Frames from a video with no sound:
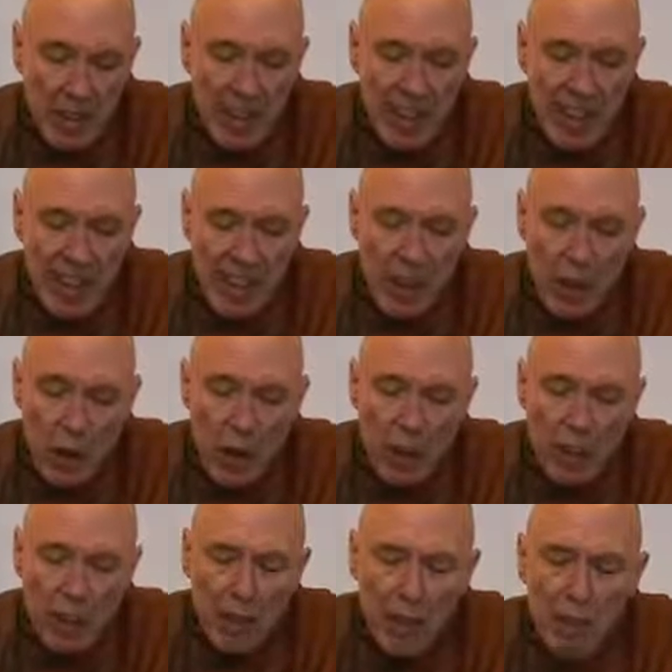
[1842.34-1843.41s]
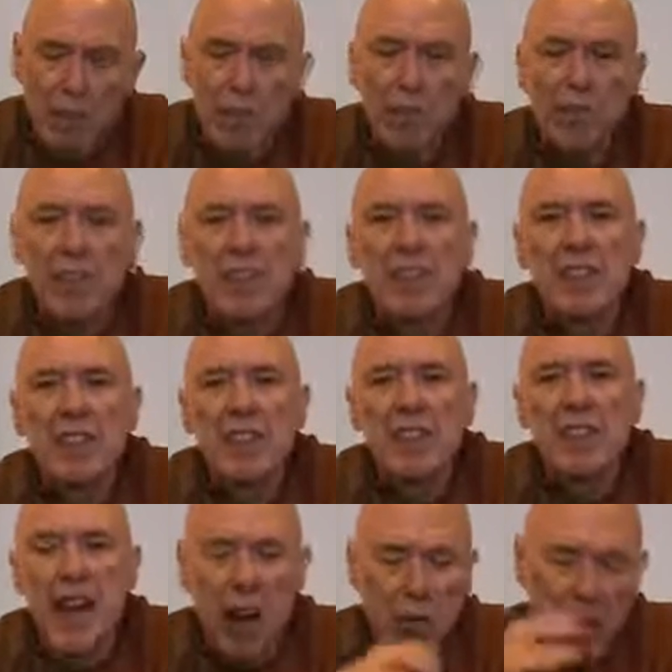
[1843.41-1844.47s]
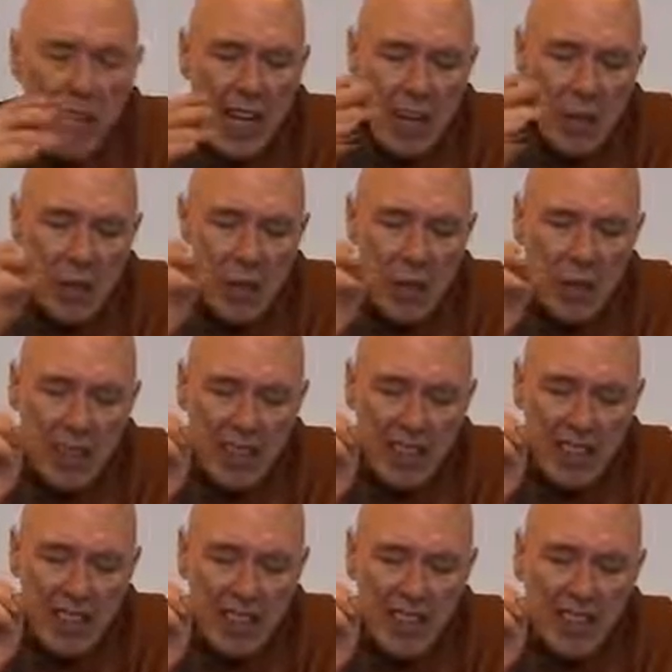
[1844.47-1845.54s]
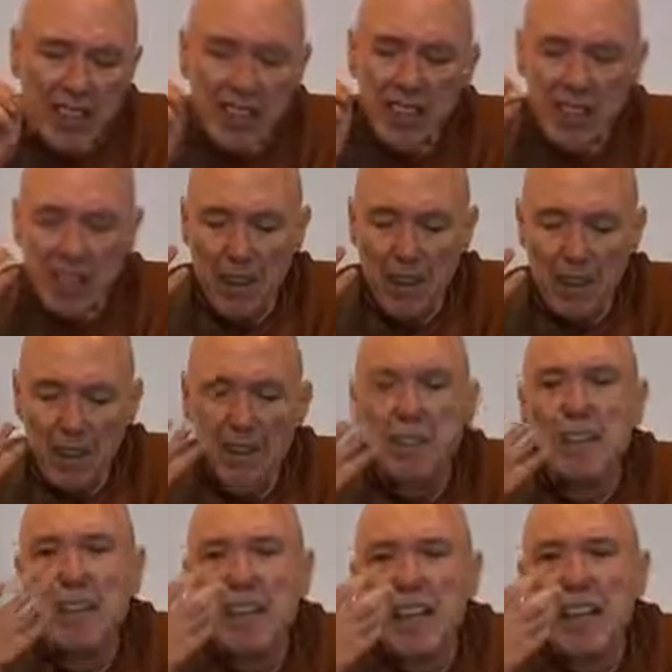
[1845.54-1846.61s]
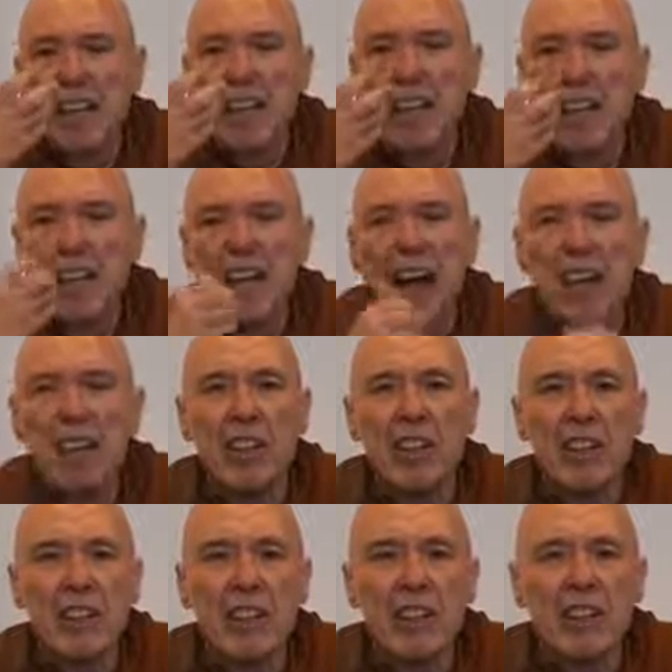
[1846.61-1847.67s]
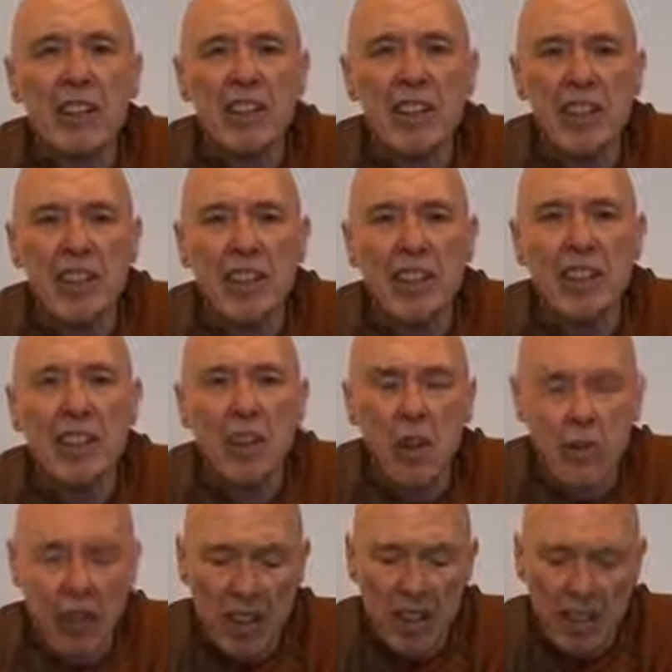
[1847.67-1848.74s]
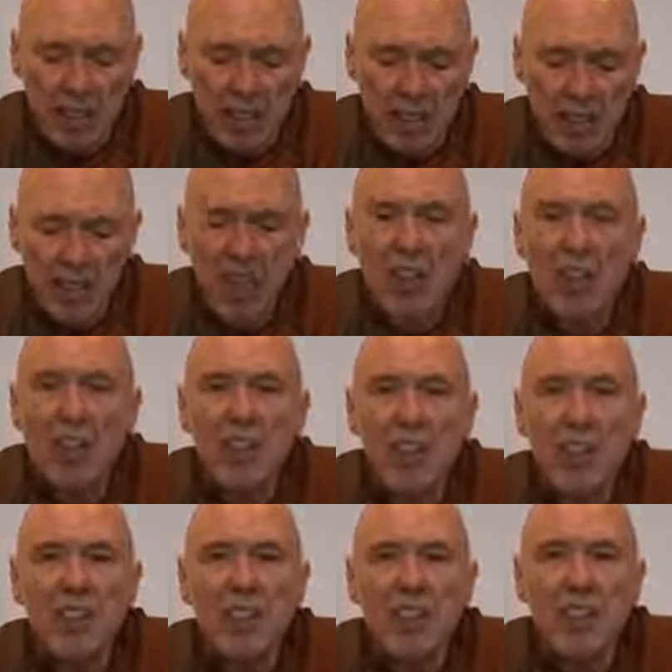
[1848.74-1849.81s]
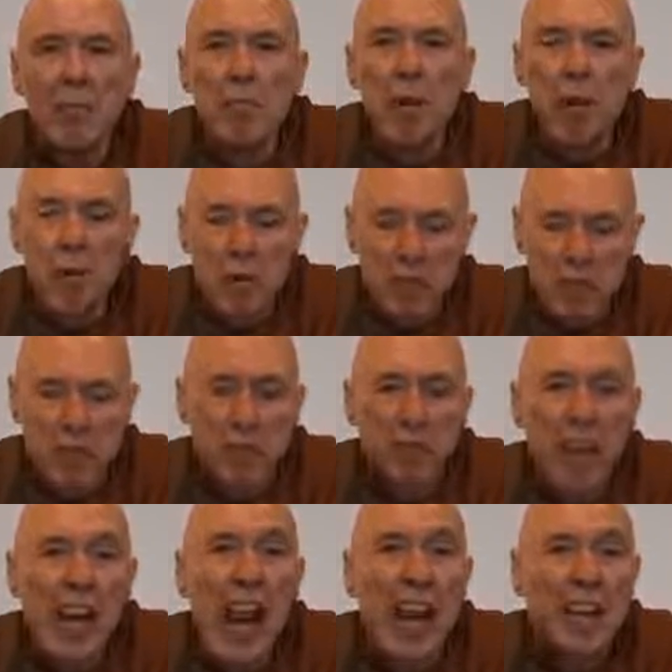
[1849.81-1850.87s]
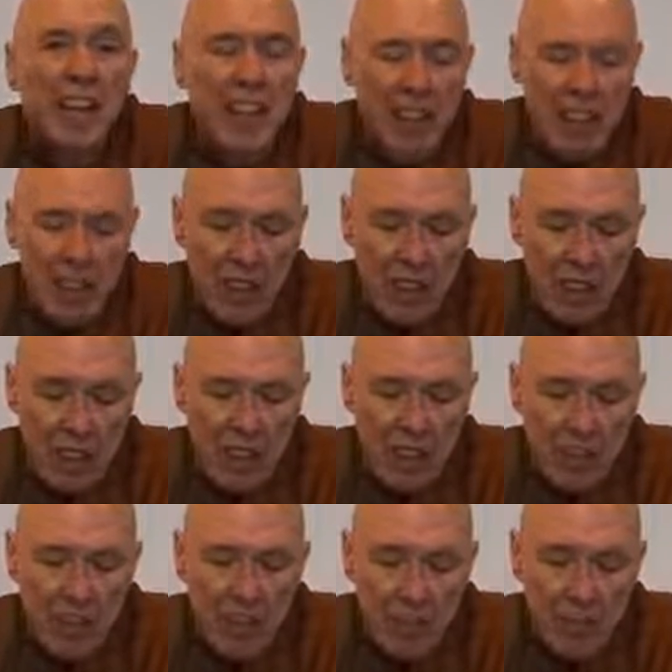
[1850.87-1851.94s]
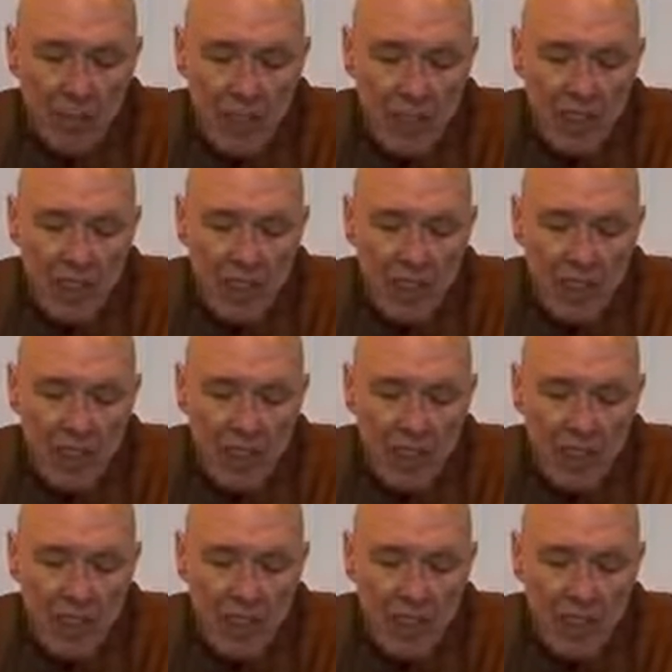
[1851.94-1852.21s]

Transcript: Okay, 12. Now we come to a list of inner characteristics, inner qualities, rather than modes of reacting to criticism.